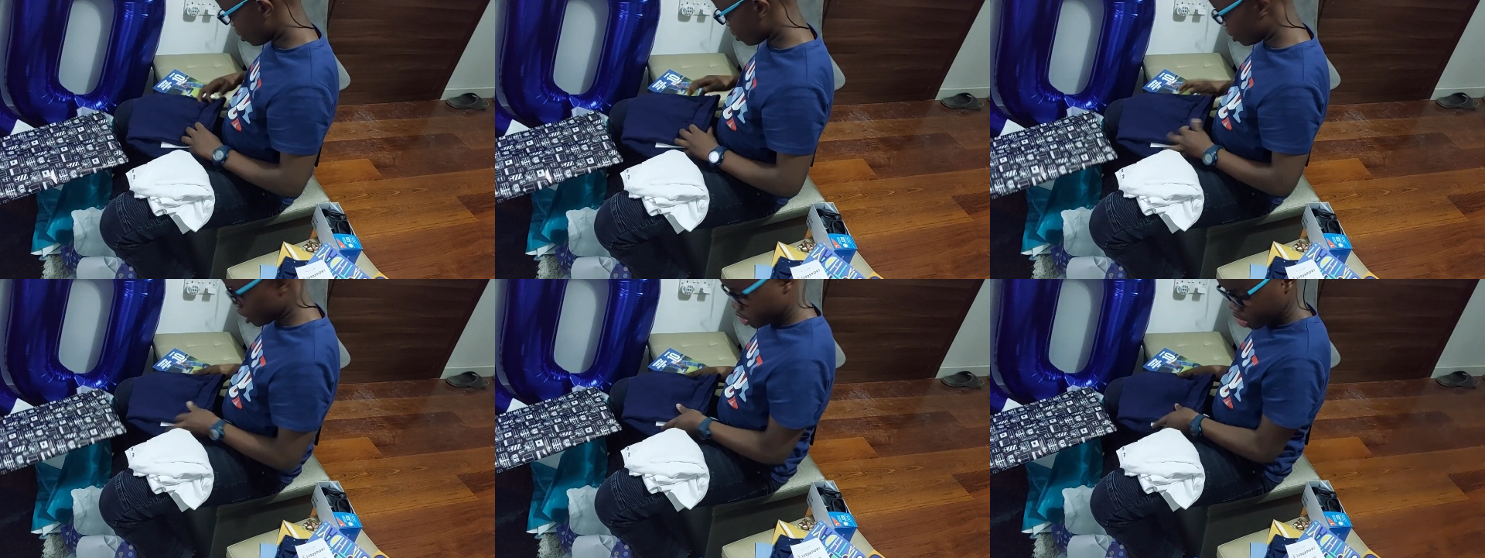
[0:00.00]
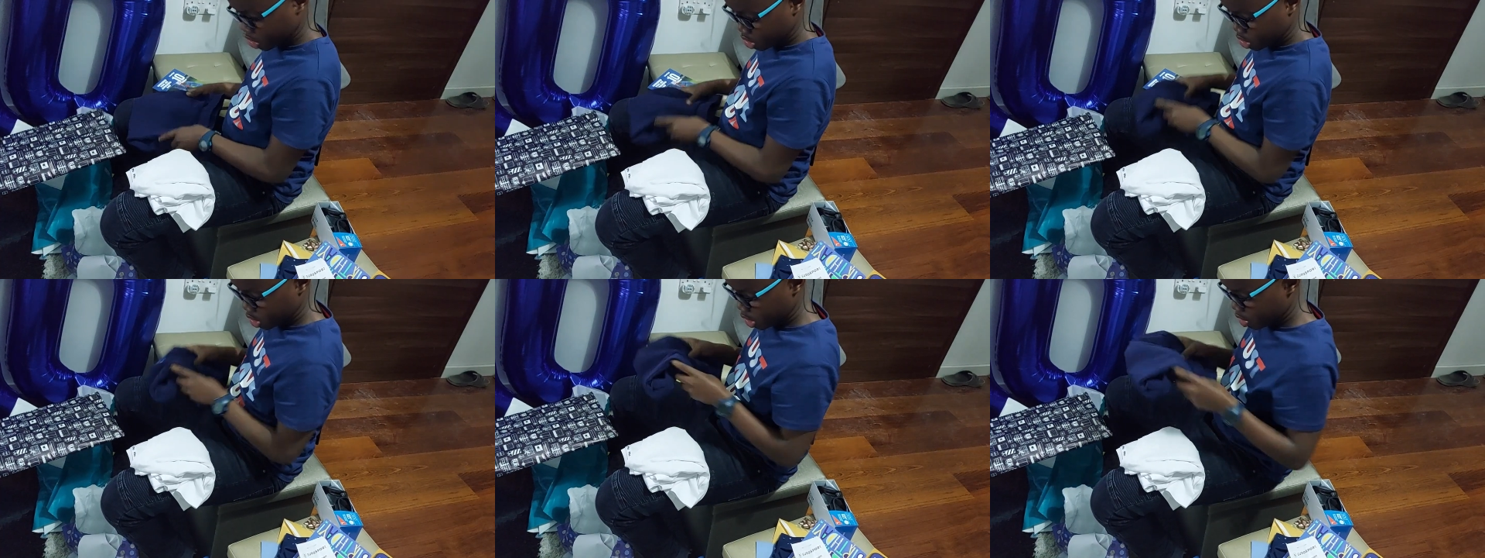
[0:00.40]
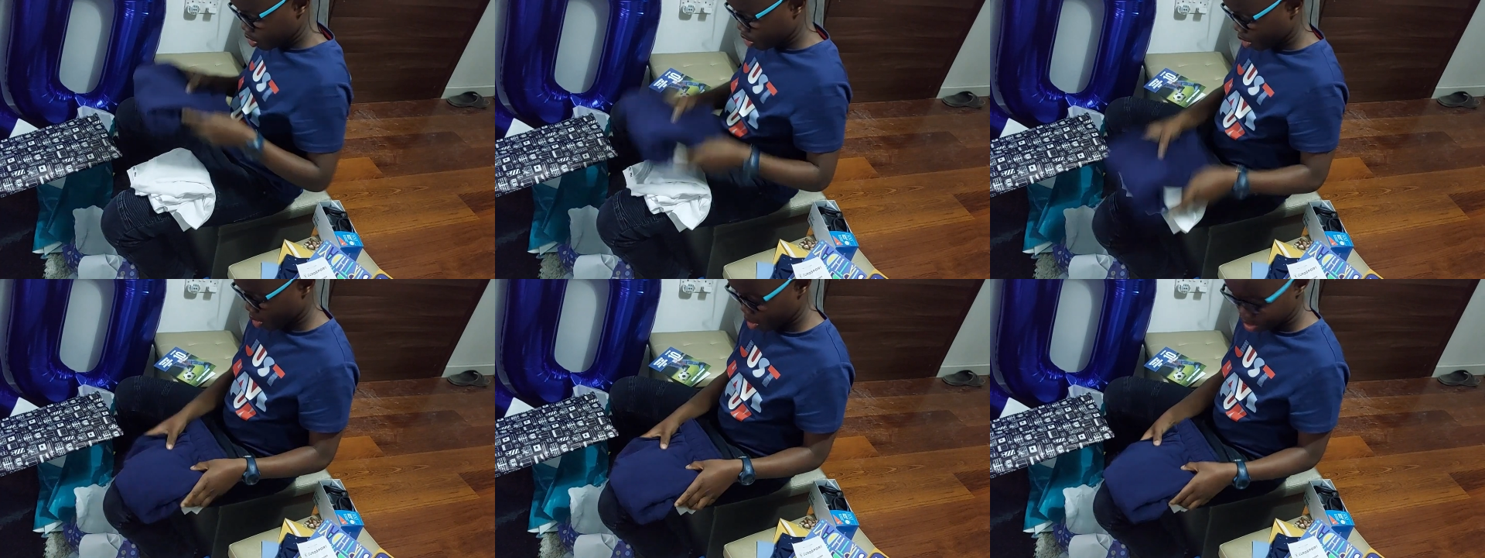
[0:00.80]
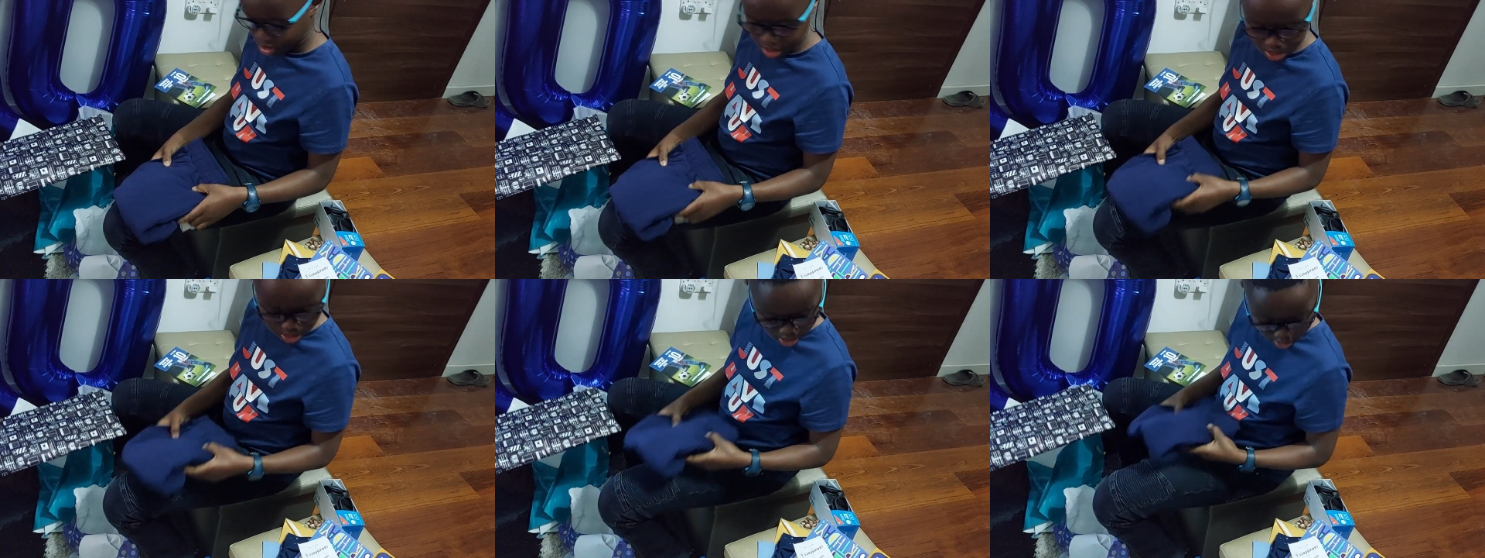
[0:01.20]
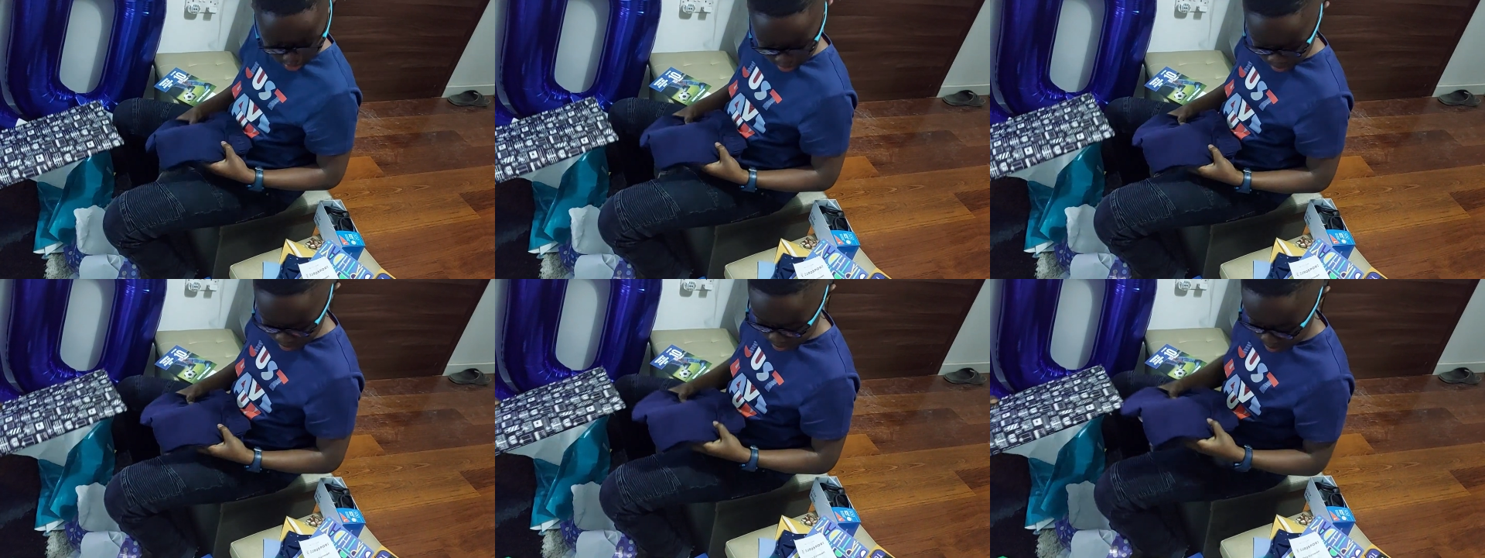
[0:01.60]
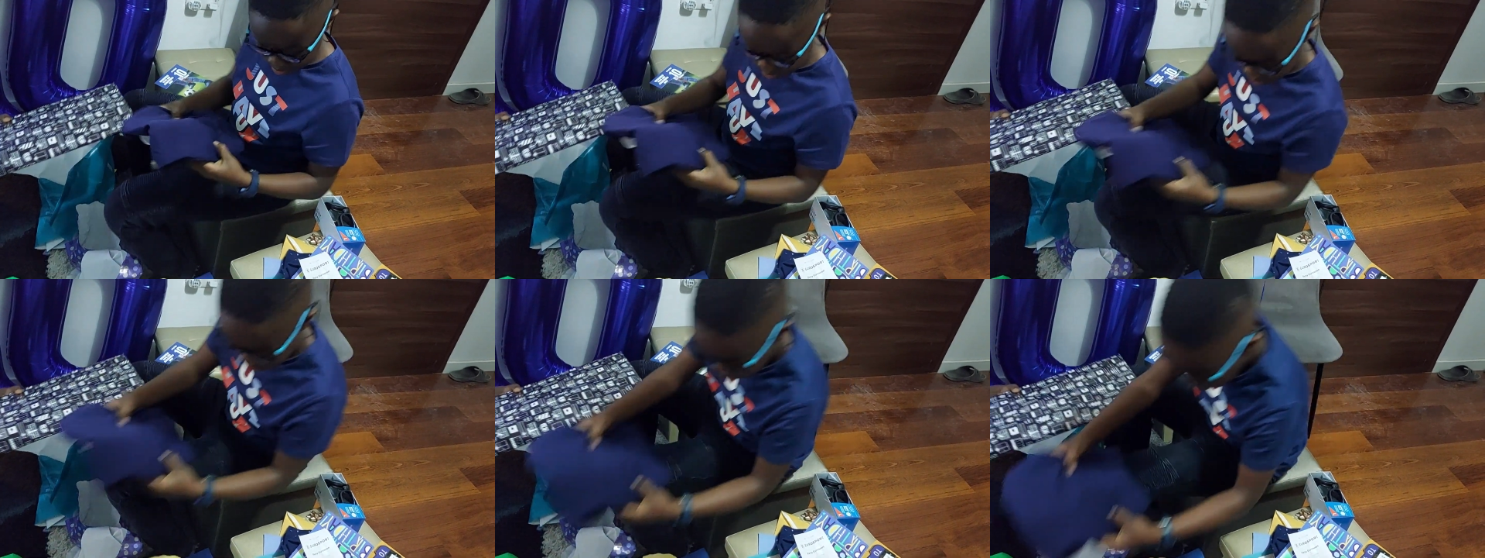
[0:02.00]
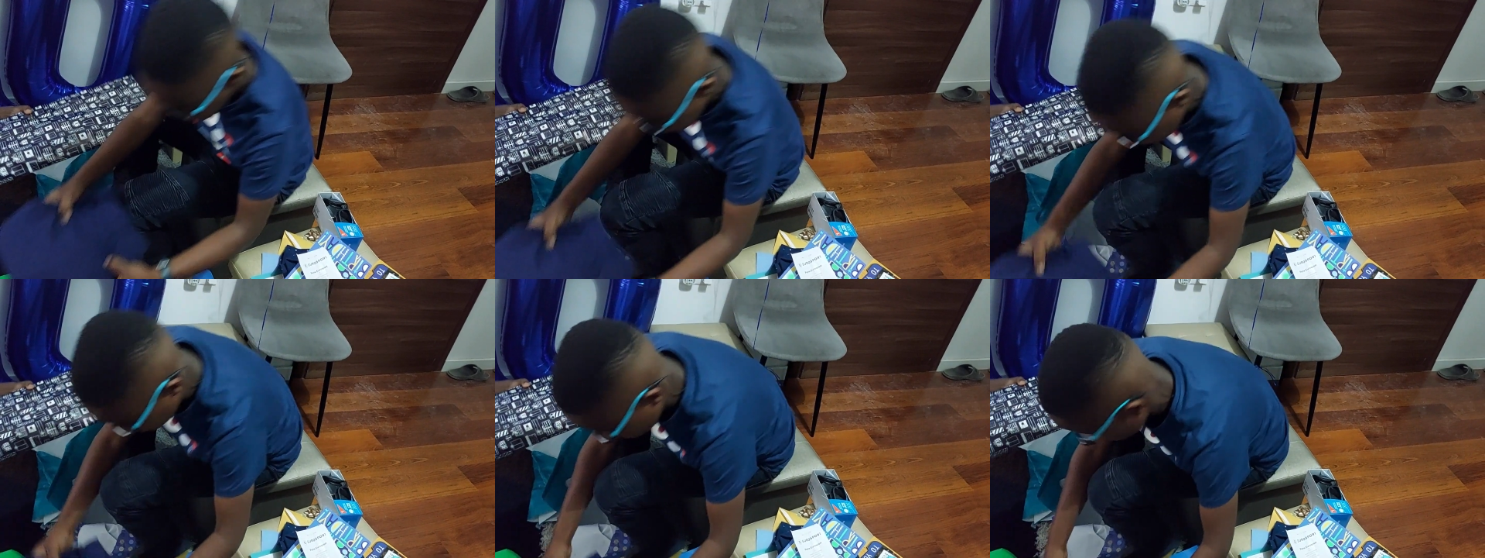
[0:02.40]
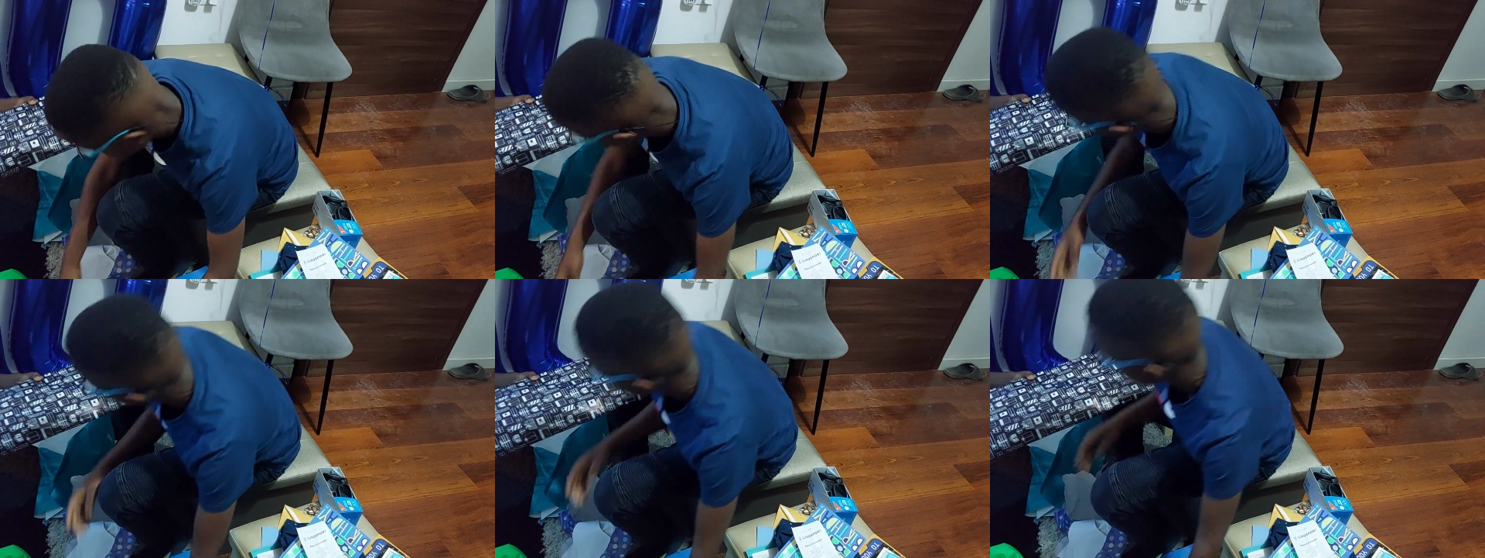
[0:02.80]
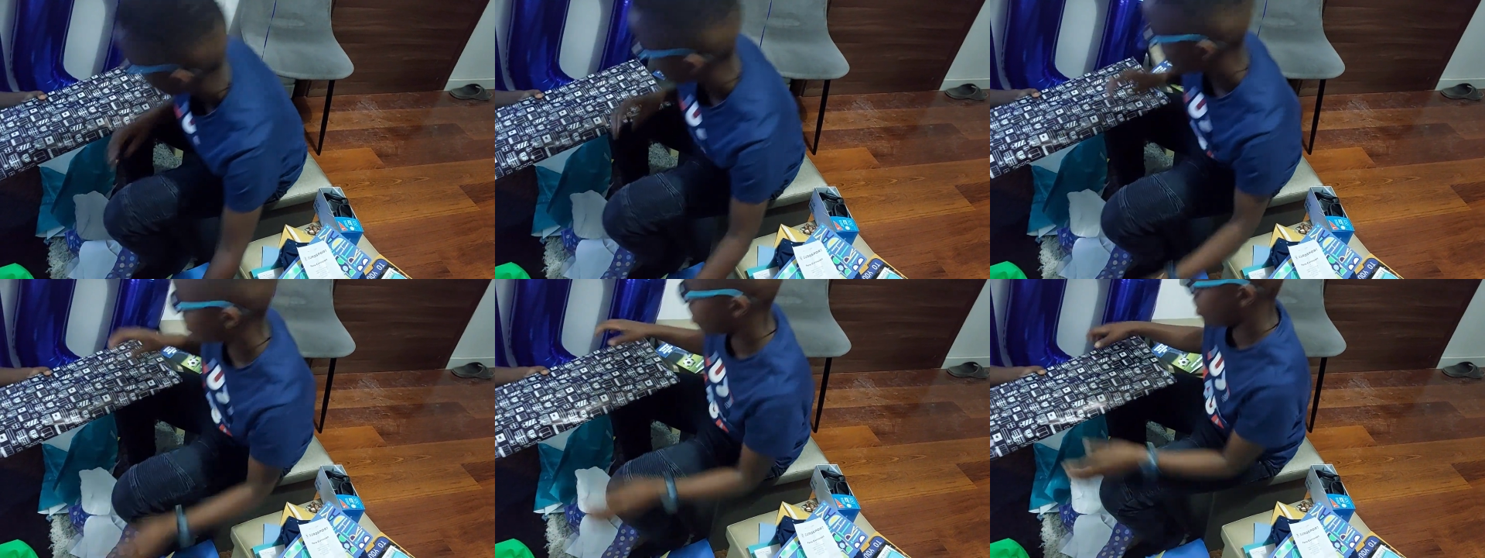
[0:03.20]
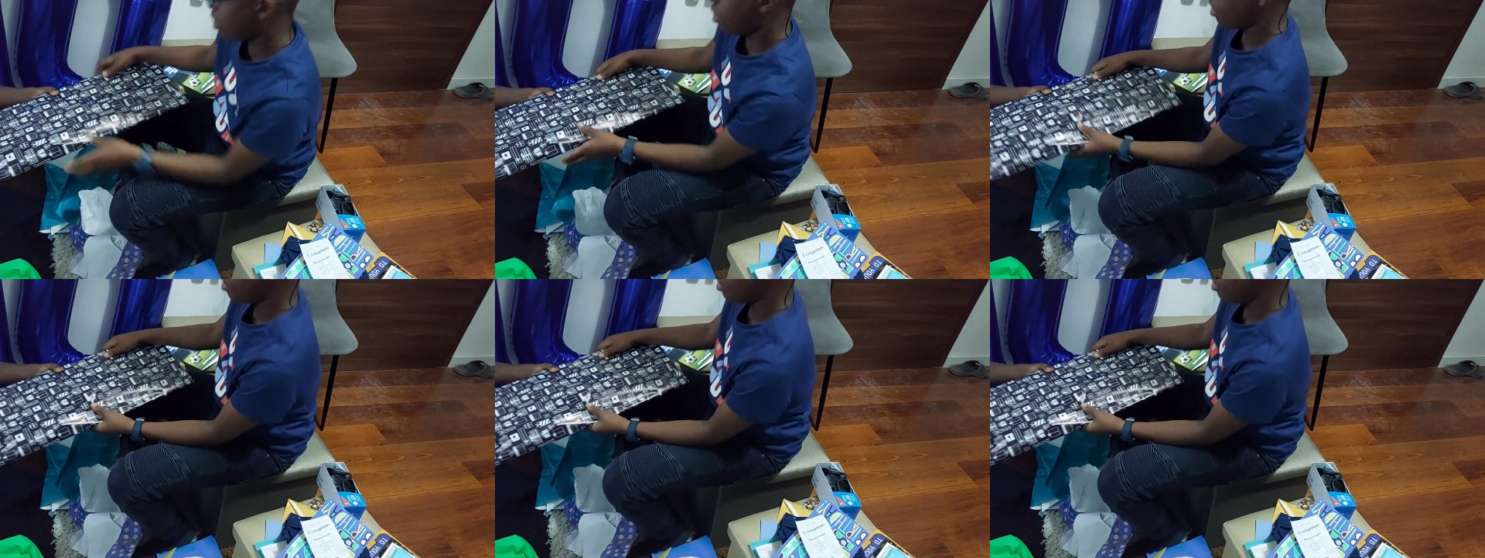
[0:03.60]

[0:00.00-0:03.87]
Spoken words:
Nobody's mouth can be seen.